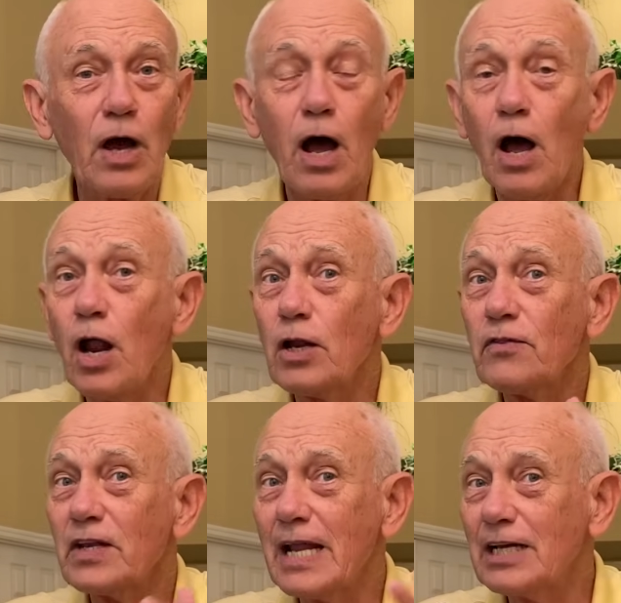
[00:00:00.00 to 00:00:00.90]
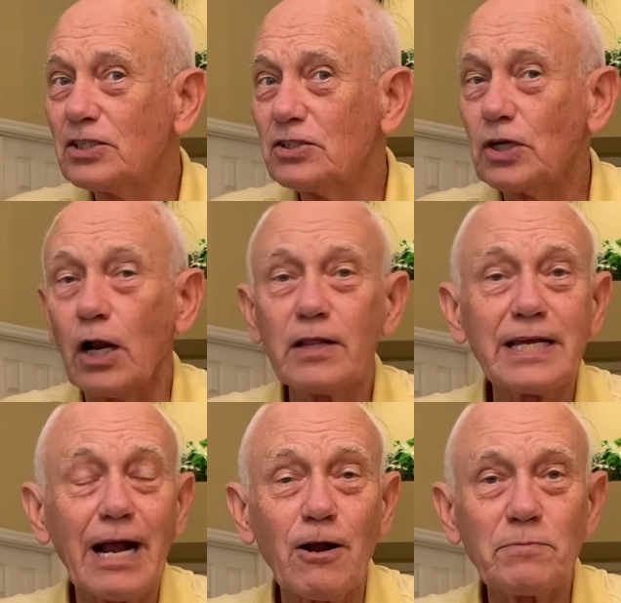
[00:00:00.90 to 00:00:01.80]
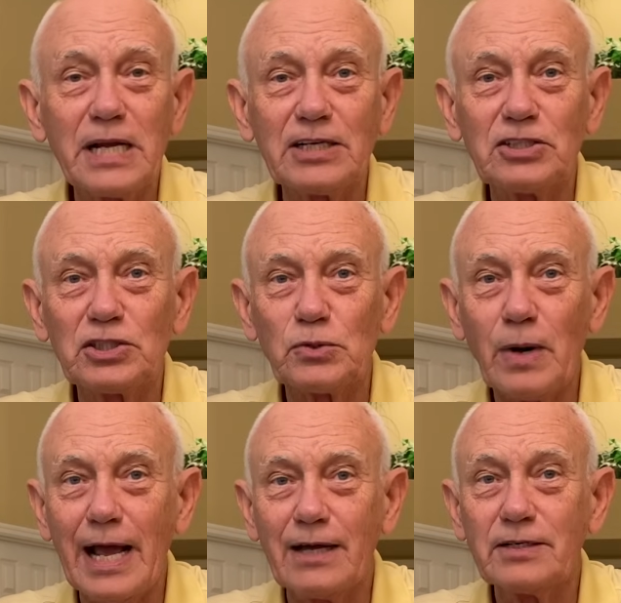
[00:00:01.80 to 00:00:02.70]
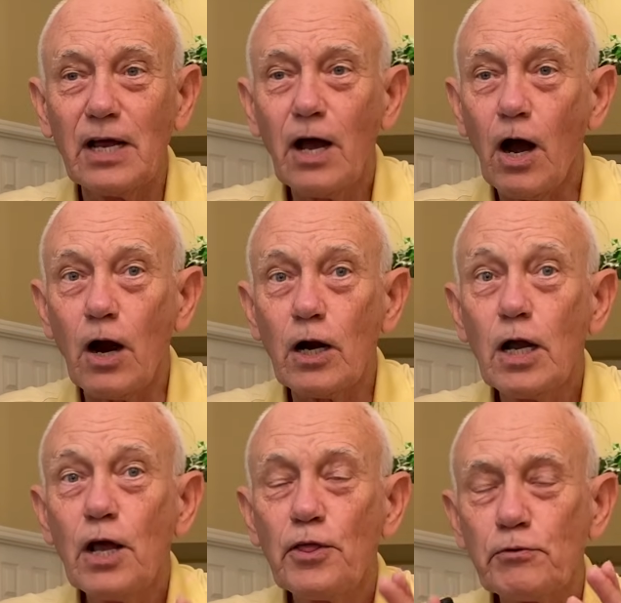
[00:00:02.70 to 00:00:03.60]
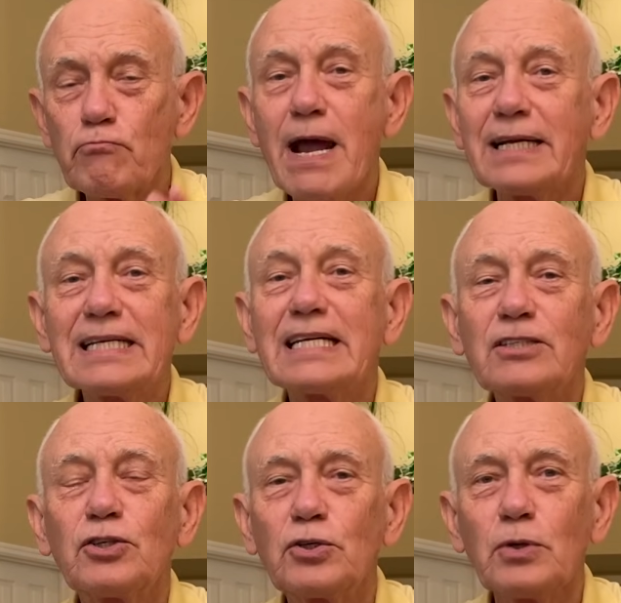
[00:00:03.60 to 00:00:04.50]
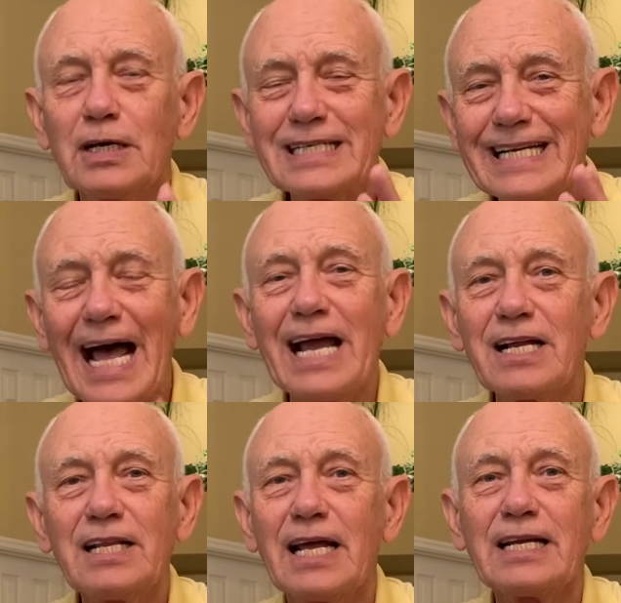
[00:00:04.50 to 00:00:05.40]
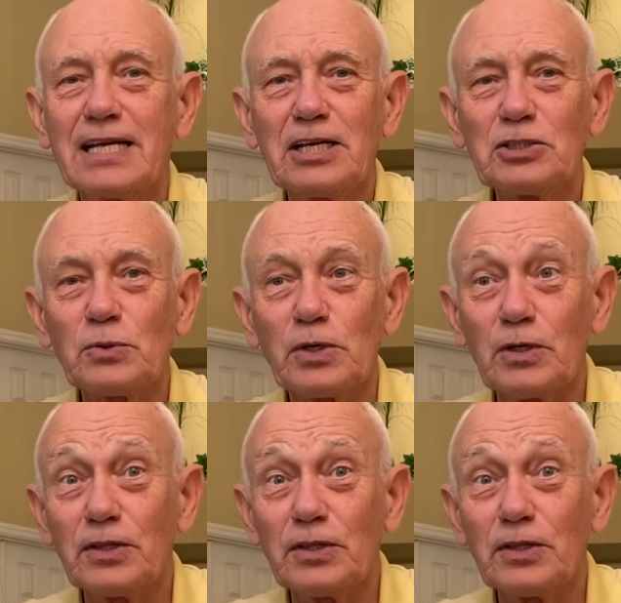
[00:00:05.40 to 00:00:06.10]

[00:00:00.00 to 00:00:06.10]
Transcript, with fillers: all of the nations, all of the Arab nations around are threatening to annihilate Israel.